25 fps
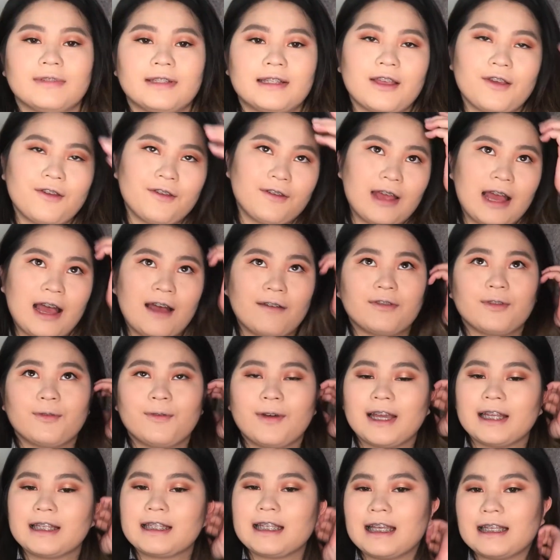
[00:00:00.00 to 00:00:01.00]
So
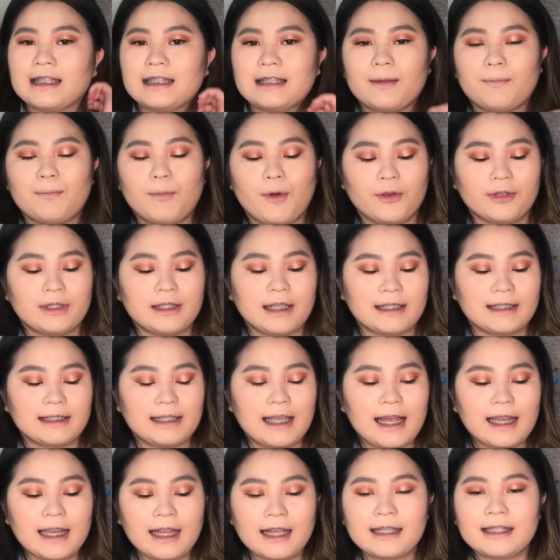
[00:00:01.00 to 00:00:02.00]
afterwards it's the most
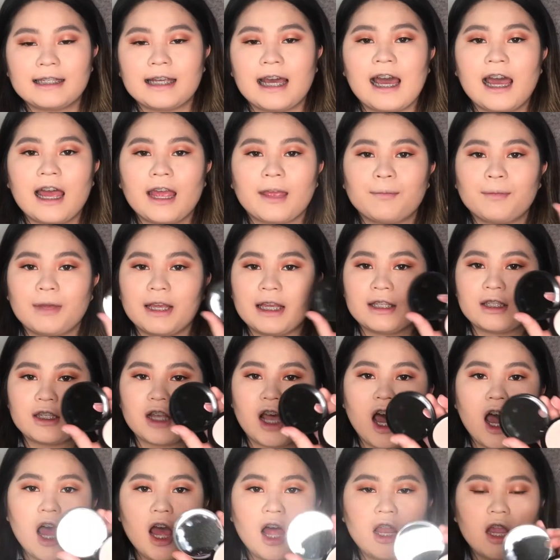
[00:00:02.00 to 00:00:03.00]
exciting time. It's
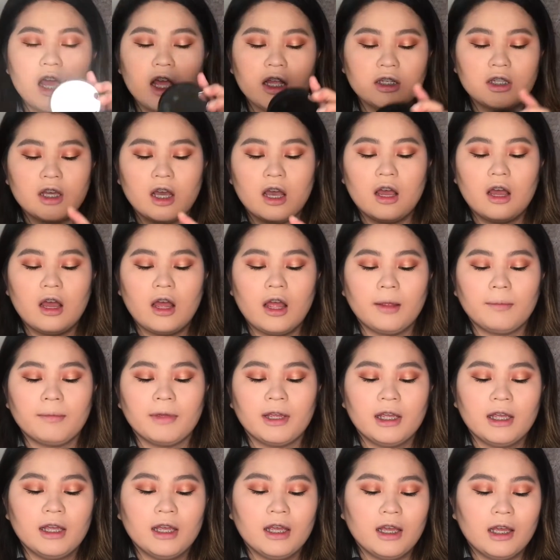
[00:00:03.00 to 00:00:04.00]
highlight time.